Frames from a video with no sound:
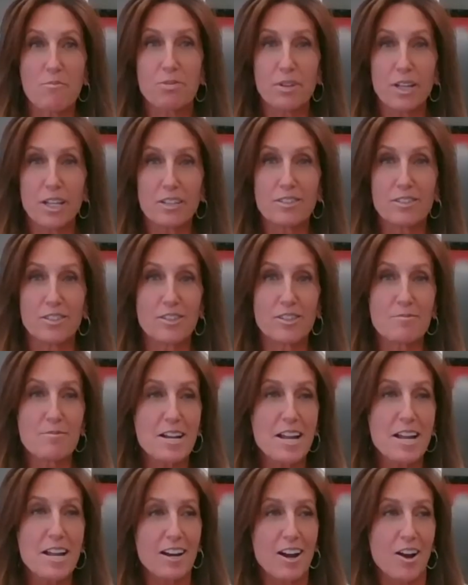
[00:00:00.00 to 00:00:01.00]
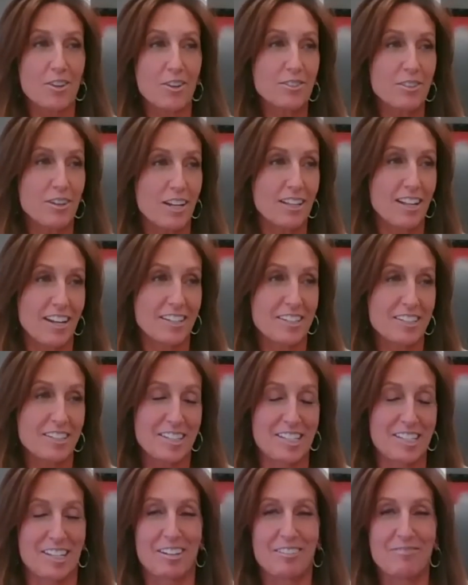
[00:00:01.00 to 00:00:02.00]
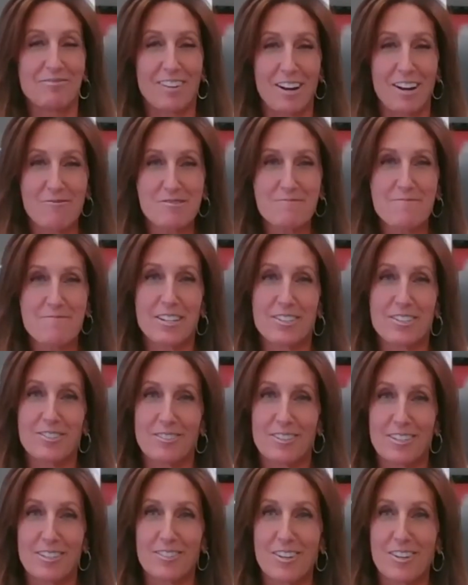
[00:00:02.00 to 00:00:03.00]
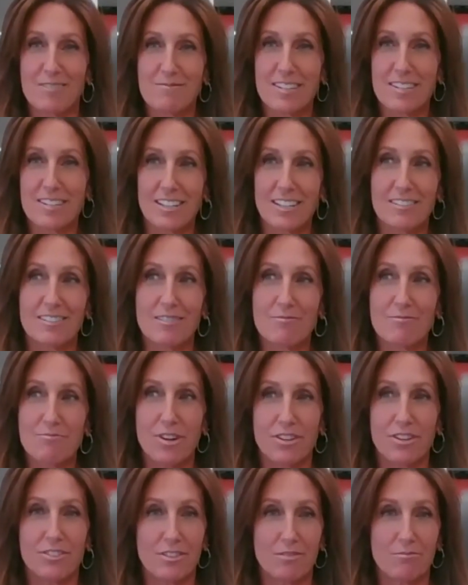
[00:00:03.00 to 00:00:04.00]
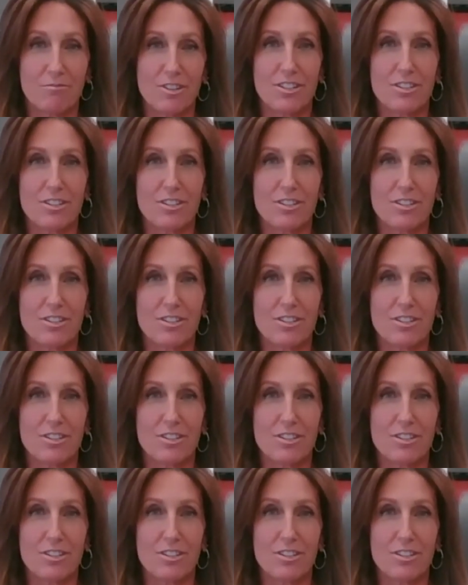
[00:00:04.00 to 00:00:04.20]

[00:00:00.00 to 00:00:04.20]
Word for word: please do, but and also I'd like you to clarify. I want to make sure that nobody gets the impression that we